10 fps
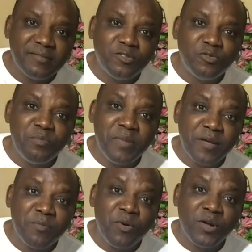to
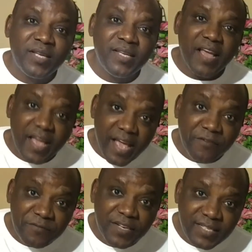make money
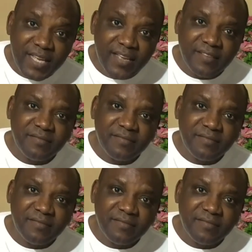every day,